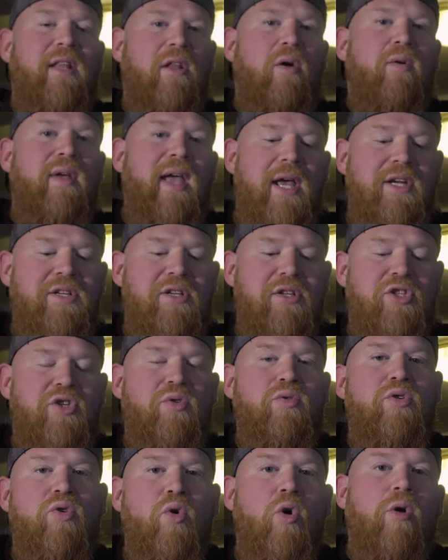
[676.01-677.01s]
in locations
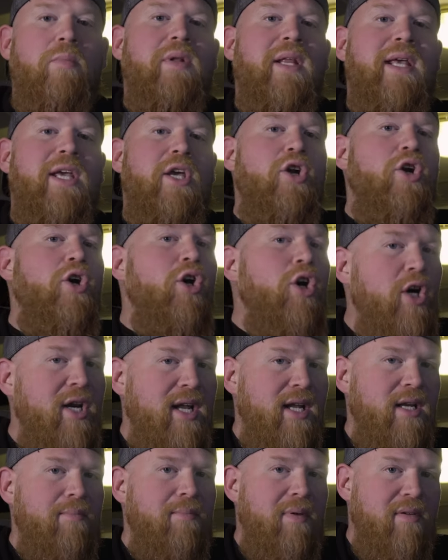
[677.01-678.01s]
you normally
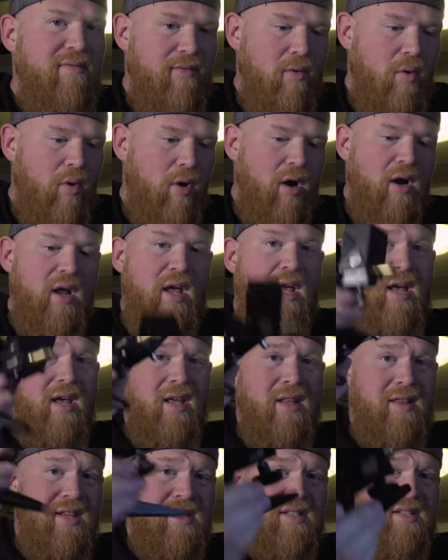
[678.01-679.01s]
couldn't before.
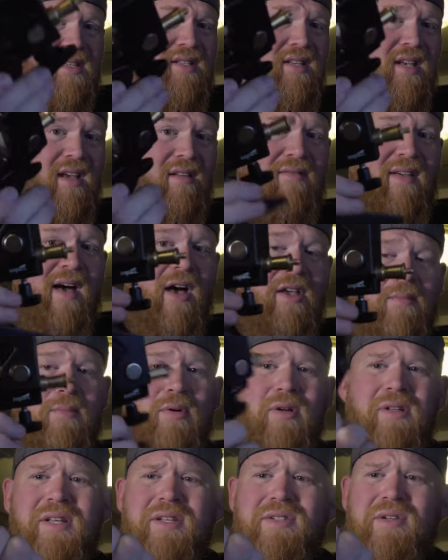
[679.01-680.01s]
This is
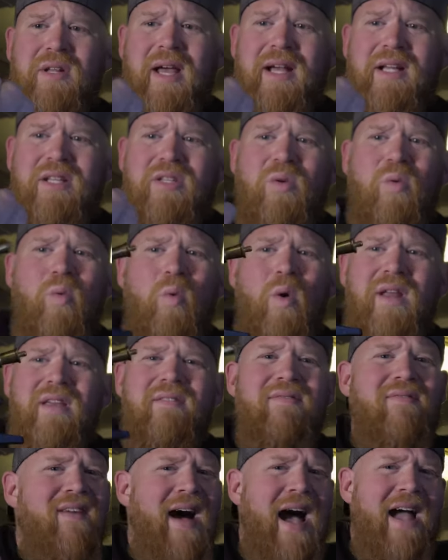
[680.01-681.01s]
invaluable, and these are like
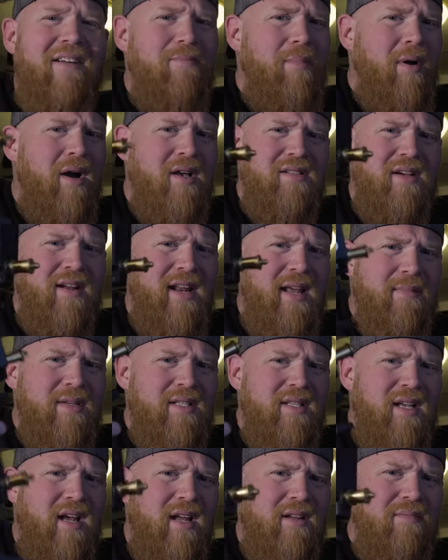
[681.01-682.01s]
25 bucks on
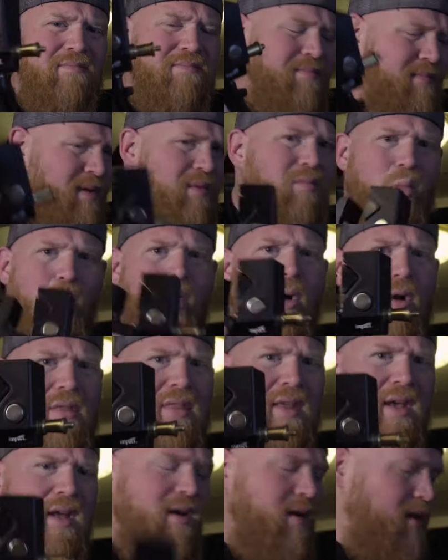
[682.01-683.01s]
Amazon.
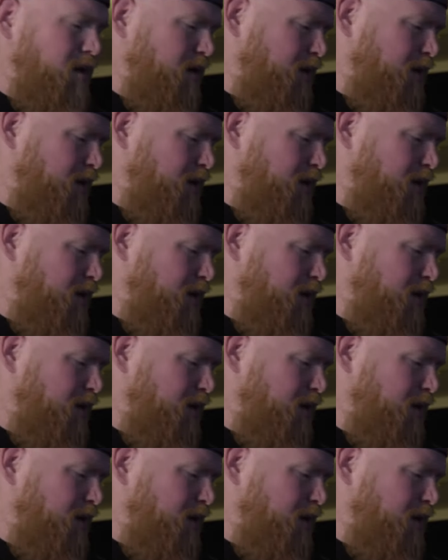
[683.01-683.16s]
Worth it.